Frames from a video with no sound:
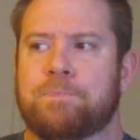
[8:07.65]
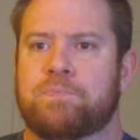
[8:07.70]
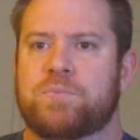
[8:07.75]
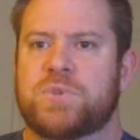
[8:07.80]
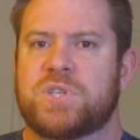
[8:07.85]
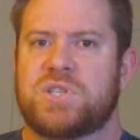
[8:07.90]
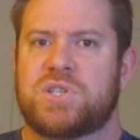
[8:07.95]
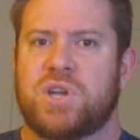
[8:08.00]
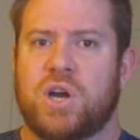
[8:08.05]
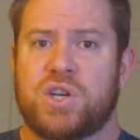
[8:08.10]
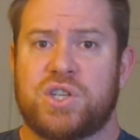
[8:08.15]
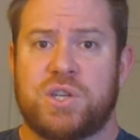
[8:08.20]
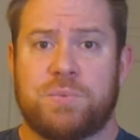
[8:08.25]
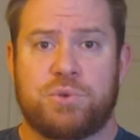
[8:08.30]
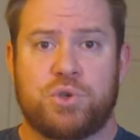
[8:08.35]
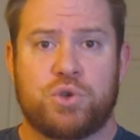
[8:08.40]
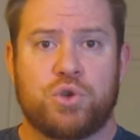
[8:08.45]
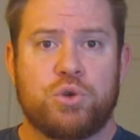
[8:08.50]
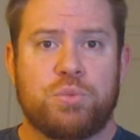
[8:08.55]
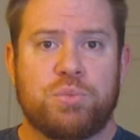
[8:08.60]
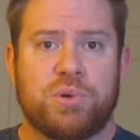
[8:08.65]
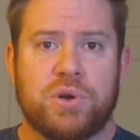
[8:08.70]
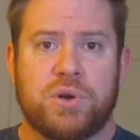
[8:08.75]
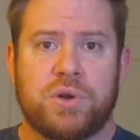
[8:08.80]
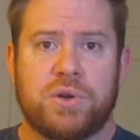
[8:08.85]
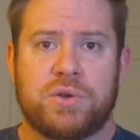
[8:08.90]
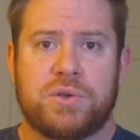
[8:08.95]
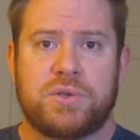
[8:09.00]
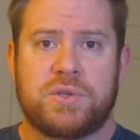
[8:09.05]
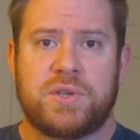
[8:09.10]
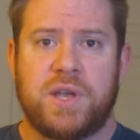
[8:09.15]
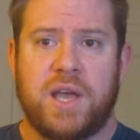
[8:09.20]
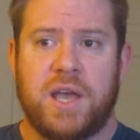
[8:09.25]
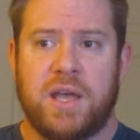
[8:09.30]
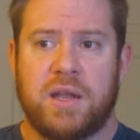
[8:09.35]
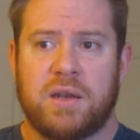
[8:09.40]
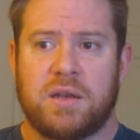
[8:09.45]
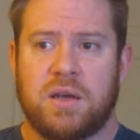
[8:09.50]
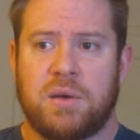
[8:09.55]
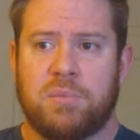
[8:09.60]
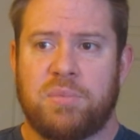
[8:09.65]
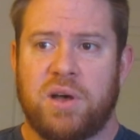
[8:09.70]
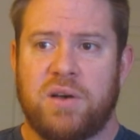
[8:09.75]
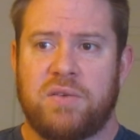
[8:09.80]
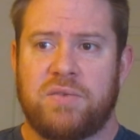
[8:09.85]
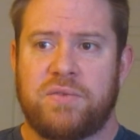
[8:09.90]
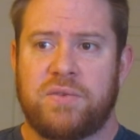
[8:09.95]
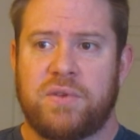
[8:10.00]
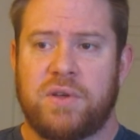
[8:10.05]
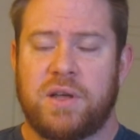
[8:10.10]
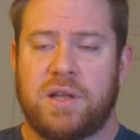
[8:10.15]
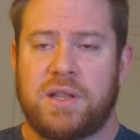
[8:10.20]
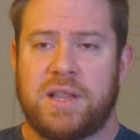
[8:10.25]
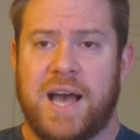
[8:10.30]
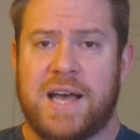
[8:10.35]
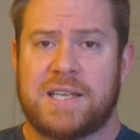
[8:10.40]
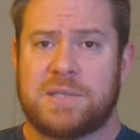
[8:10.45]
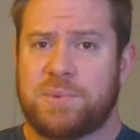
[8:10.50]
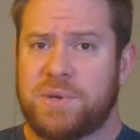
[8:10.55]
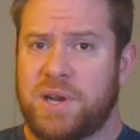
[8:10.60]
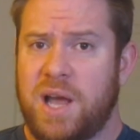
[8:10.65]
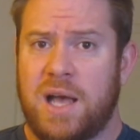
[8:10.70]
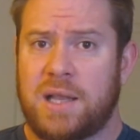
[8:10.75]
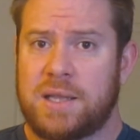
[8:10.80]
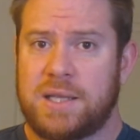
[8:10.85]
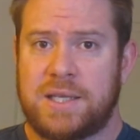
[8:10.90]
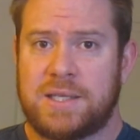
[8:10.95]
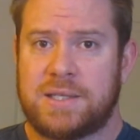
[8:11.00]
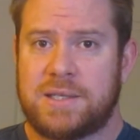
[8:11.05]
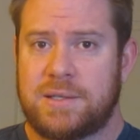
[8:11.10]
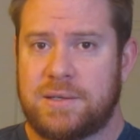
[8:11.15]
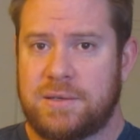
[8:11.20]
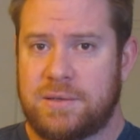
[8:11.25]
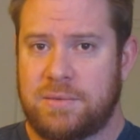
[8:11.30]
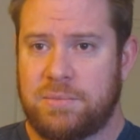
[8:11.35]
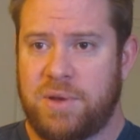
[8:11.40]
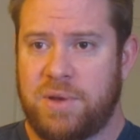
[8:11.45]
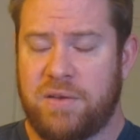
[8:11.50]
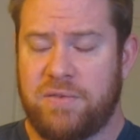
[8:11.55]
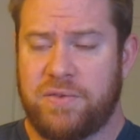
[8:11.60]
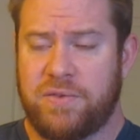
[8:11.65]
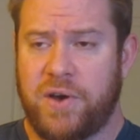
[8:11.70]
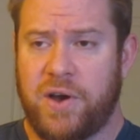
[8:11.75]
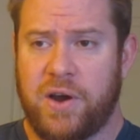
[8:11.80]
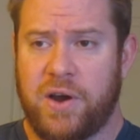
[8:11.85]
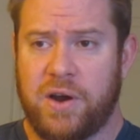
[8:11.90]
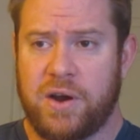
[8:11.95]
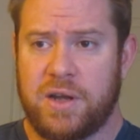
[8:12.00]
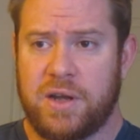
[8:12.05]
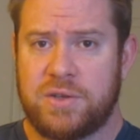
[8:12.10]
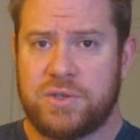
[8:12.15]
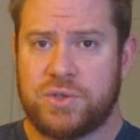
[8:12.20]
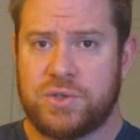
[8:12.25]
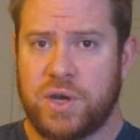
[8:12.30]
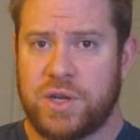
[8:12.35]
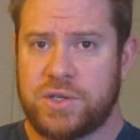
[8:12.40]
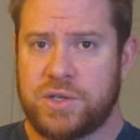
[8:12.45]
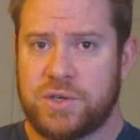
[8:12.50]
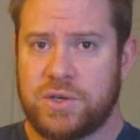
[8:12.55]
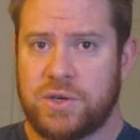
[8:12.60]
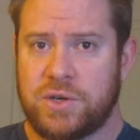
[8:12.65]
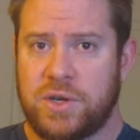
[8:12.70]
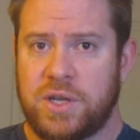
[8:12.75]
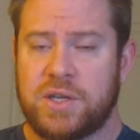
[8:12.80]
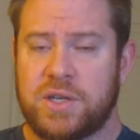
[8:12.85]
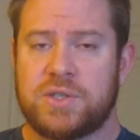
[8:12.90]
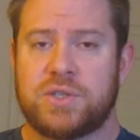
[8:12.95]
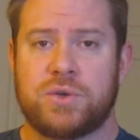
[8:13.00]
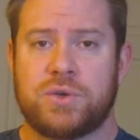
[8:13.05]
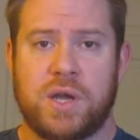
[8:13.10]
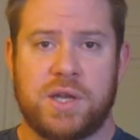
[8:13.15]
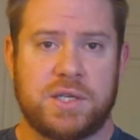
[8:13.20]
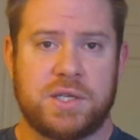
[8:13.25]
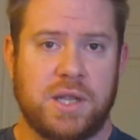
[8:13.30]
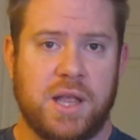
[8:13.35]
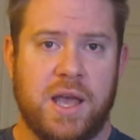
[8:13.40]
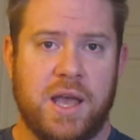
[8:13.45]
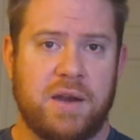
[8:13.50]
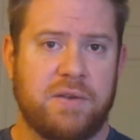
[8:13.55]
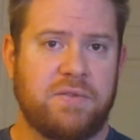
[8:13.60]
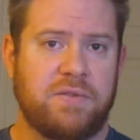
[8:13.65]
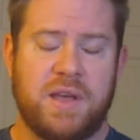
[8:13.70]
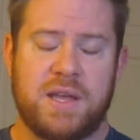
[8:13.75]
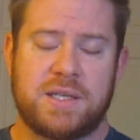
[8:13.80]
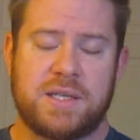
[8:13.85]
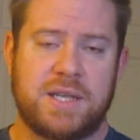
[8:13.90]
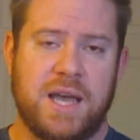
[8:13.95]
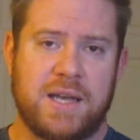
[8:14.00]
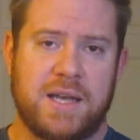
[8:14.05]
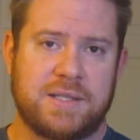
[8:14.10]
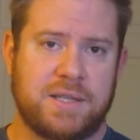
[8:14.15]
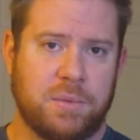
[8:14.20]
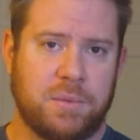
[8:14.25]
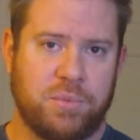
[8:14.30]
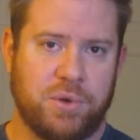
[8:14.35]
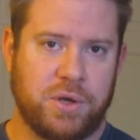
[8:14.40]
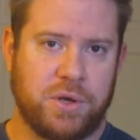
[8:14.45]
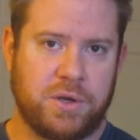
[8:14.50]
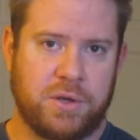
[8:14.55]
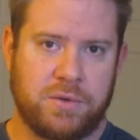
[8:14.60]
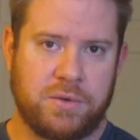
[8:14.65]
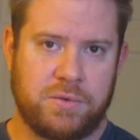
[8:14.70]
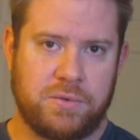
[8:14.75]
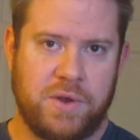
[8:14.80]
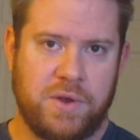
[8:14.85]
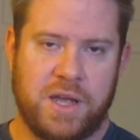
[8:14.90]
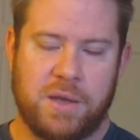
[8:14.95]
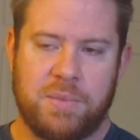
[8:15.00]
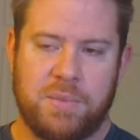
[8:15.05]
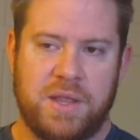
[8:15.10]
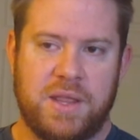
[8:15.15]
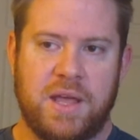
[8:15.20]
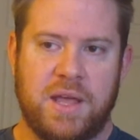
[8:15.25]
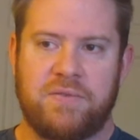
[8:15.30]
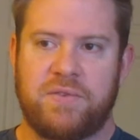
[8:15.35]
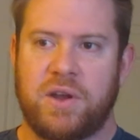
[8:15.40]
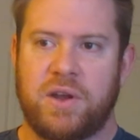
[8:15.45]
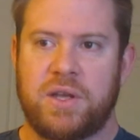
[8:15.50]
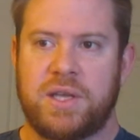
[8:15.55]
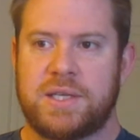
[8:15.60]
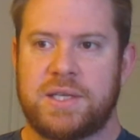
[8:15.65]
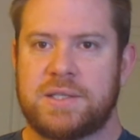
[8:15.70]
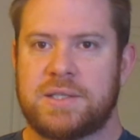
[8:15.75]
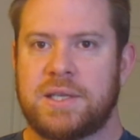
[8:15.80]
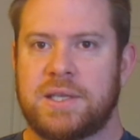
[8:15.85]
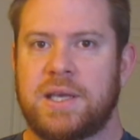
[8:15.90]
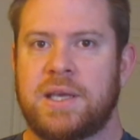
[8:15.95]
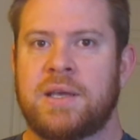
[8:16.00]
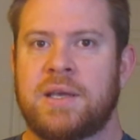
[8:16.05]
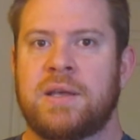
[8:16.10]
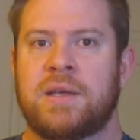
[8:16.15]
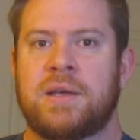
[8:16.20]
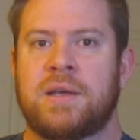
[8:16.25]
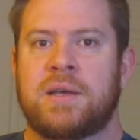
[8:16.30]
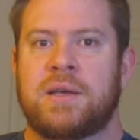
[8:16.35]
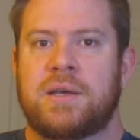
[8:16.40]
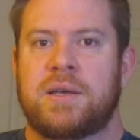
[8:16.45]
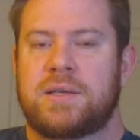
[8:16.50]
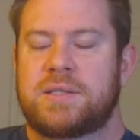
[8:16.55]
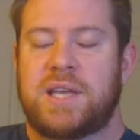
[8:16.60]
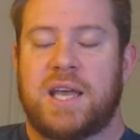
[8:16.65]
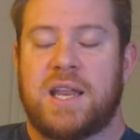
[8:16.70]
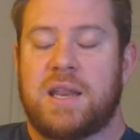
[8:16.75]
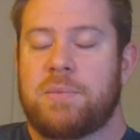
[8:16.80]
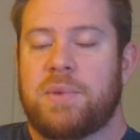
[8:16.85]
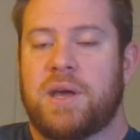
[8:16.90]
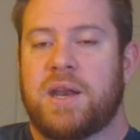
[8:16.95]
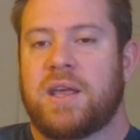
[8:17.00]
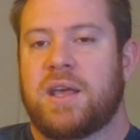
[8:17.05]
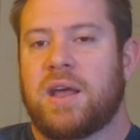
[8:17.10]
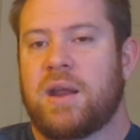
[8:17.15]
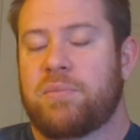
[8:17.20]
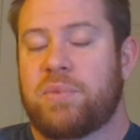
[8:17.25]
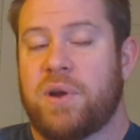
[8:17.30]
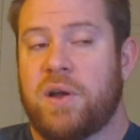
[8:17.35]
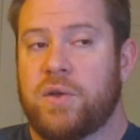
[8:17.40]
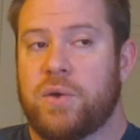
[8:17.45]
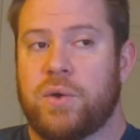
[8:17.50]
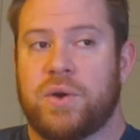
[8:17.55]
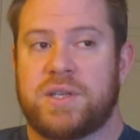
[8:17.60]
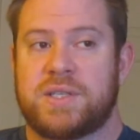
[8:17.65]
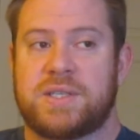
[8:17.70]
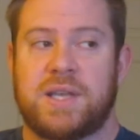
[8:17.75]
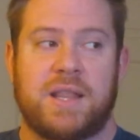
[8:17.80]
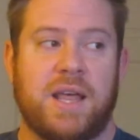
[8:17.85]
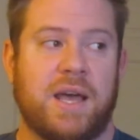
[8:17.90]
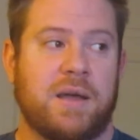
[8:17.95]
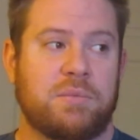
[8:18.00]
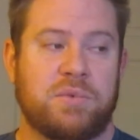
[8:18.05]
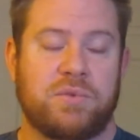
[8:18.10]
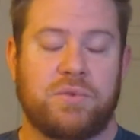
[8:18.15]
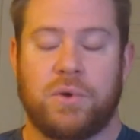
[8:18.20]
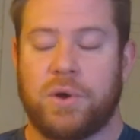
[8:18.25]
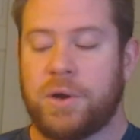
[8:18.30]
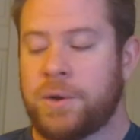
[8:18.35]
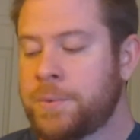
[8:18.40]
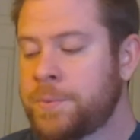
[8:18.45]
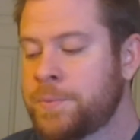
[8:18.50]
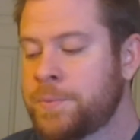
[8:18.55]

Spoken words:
Starship Troopers, and last but not least, by far, A Stranger in a Strange Land. Fantastic book. Recommend that very easily to anybody. I probably already said that before.